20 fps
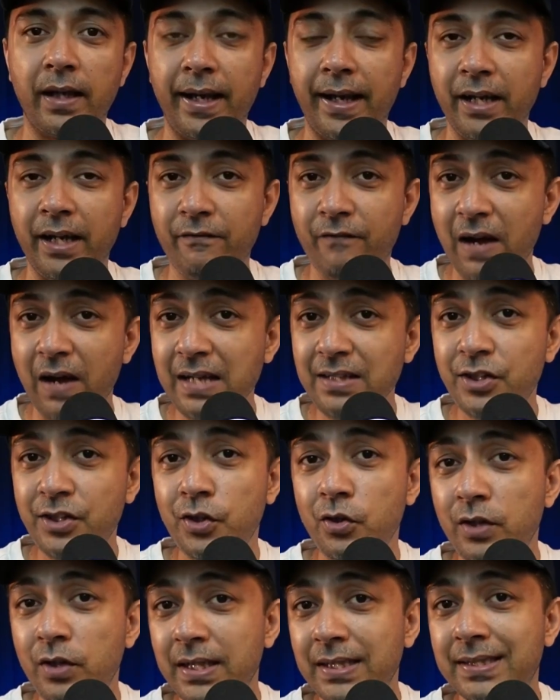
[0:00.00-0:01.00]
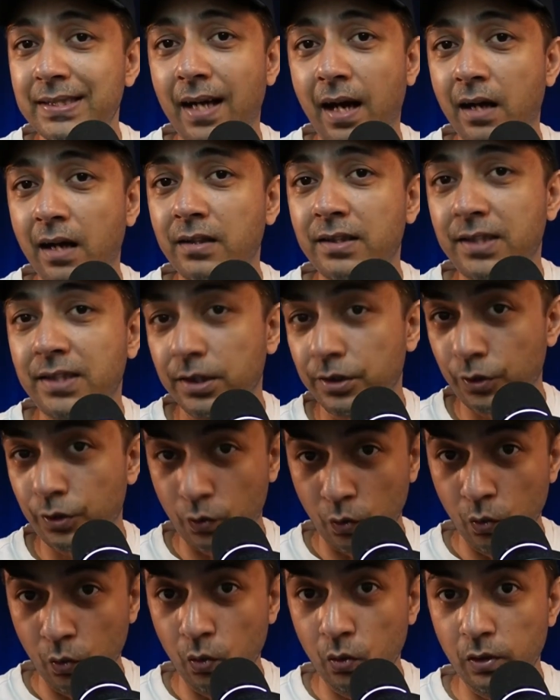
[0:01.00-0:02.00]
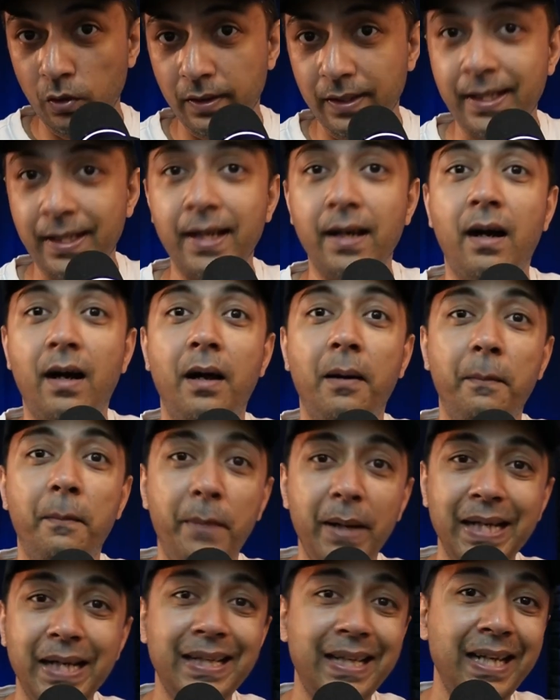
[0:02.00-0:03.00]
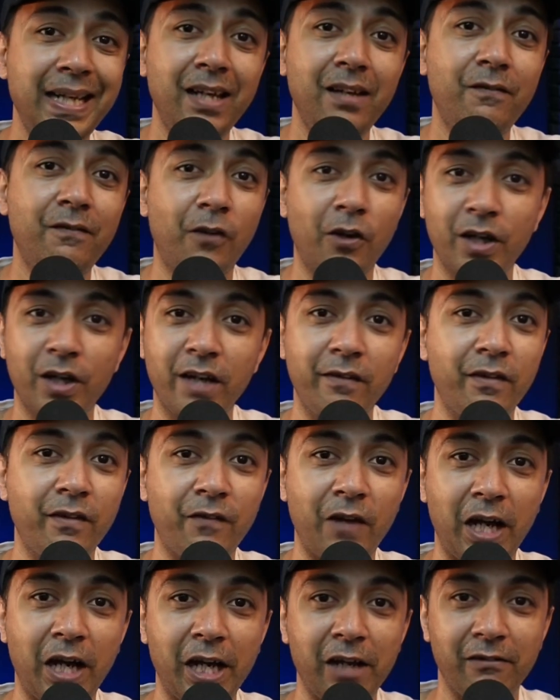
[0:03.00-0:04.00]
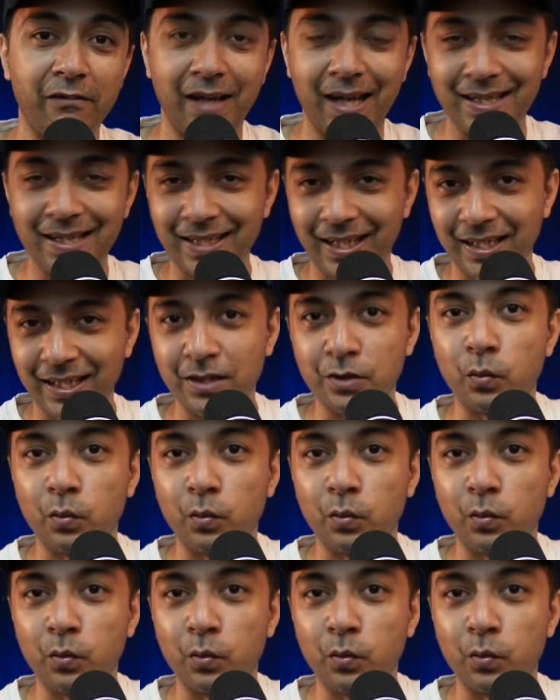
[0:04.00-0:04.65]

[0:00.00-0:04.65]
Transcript: Advanced units aren't just cool, they are big deal for Divi 5 and here is